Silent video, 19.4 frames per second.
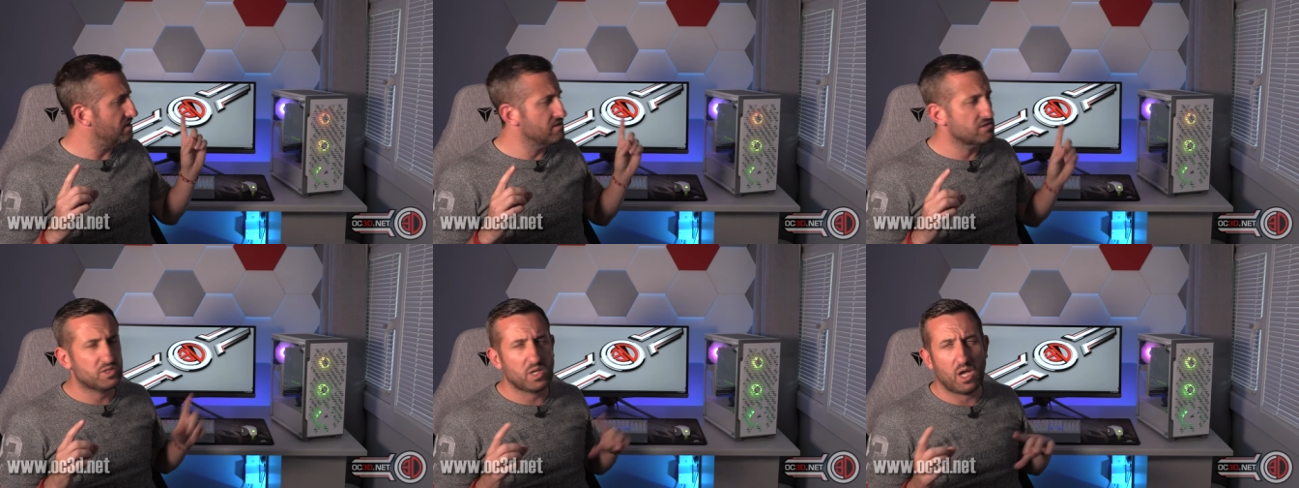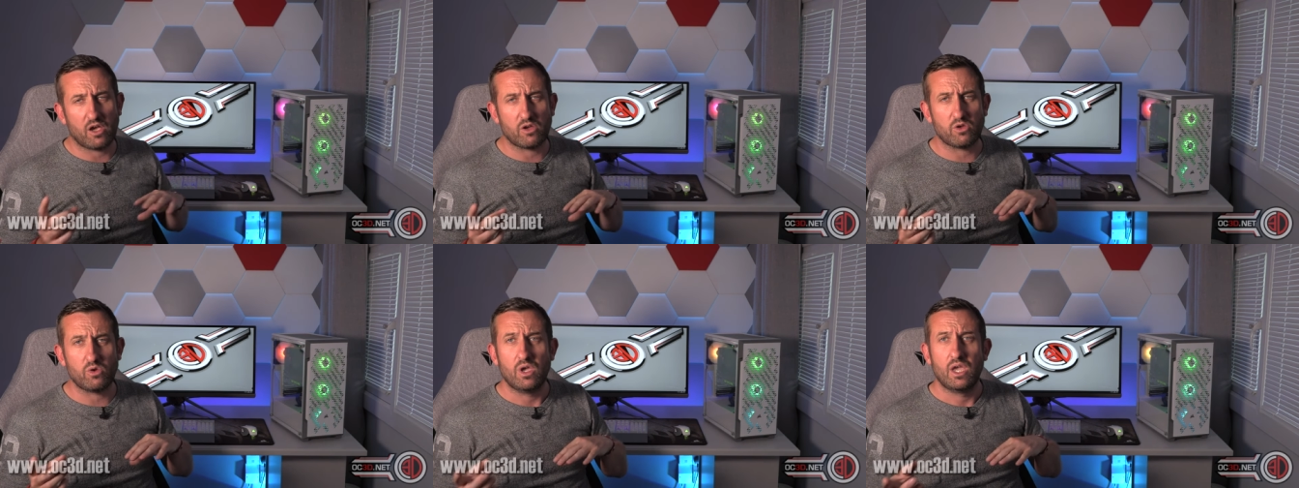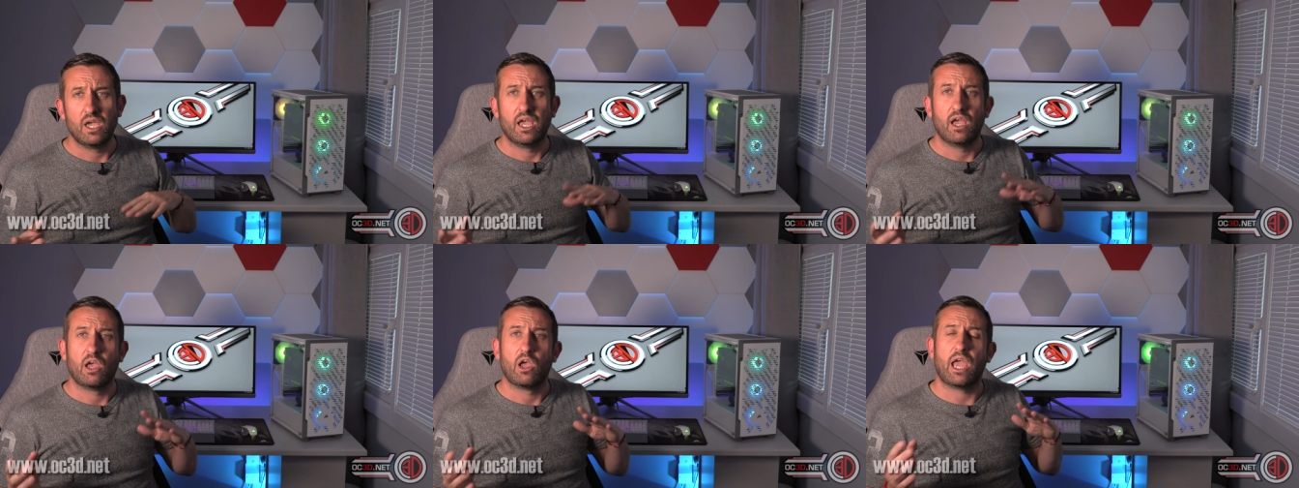So
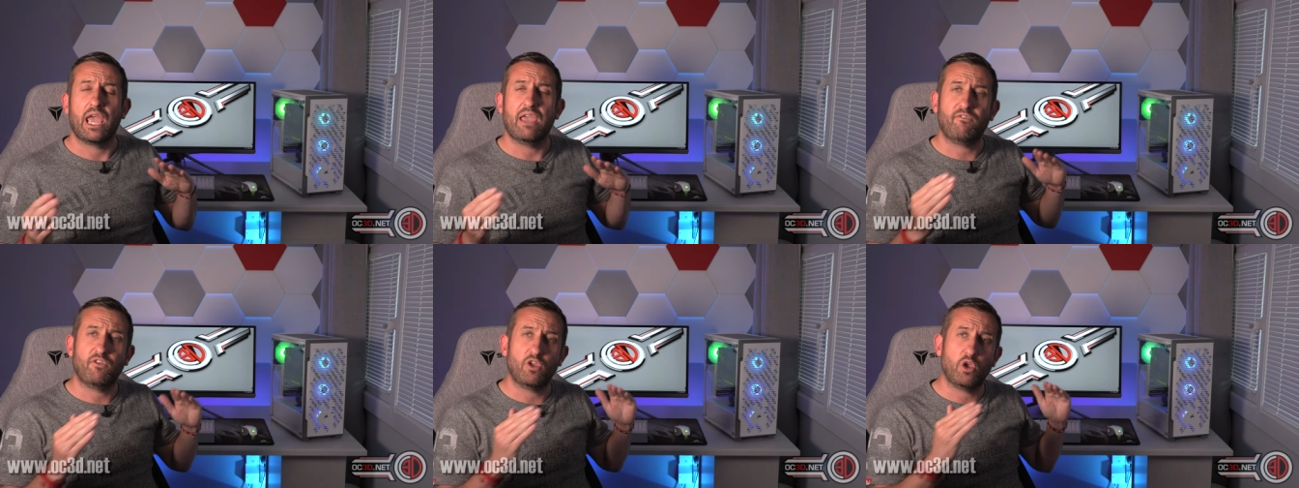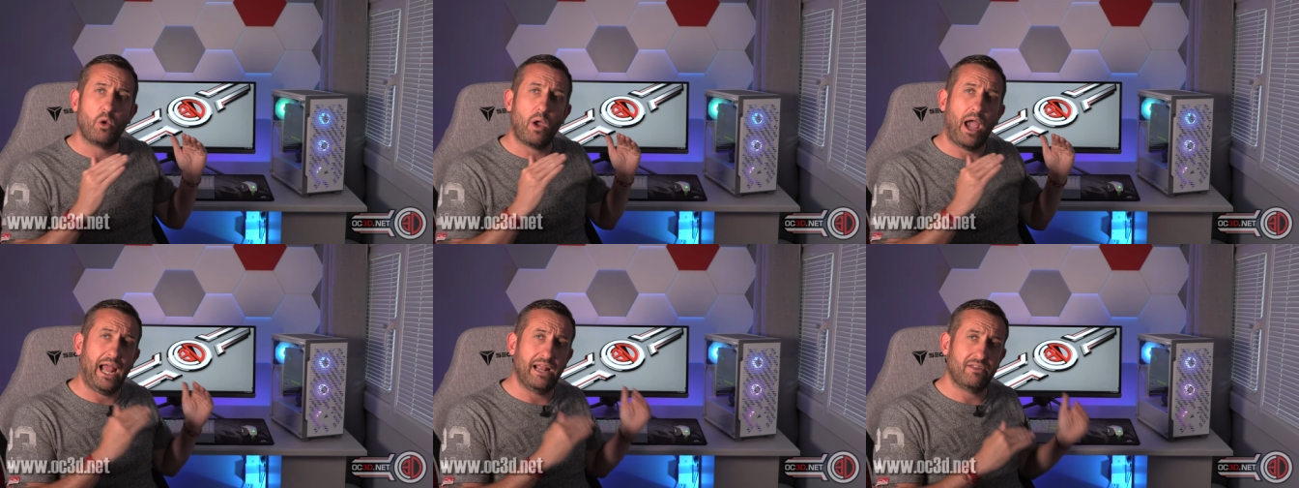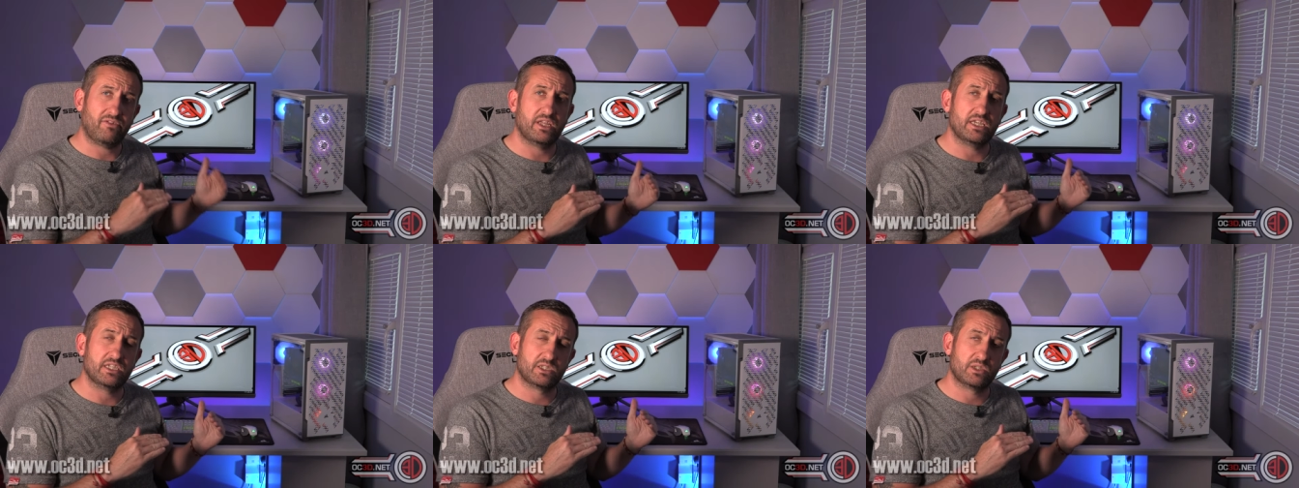if you
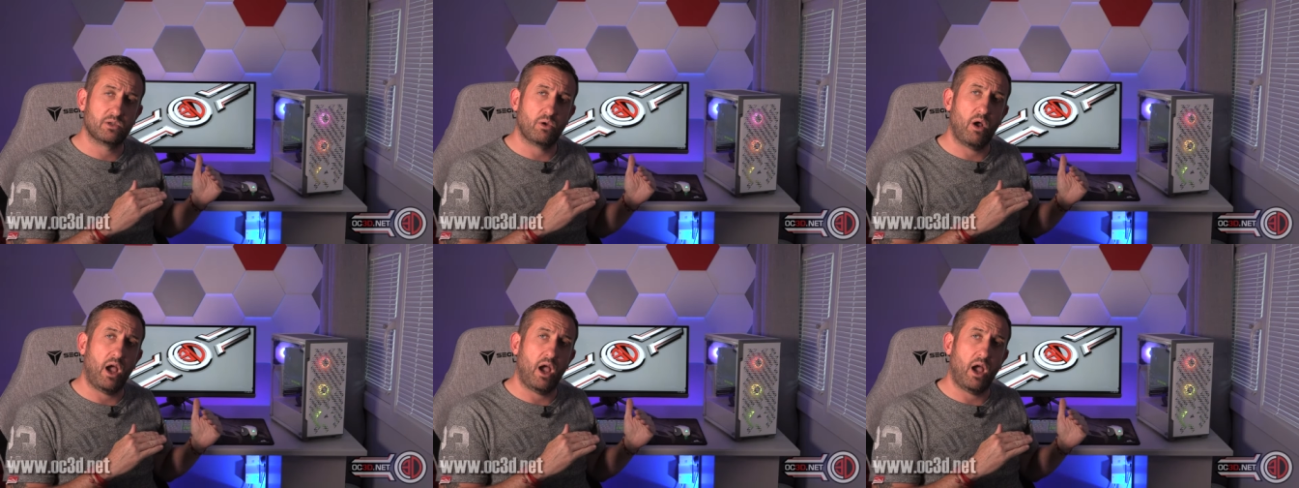had this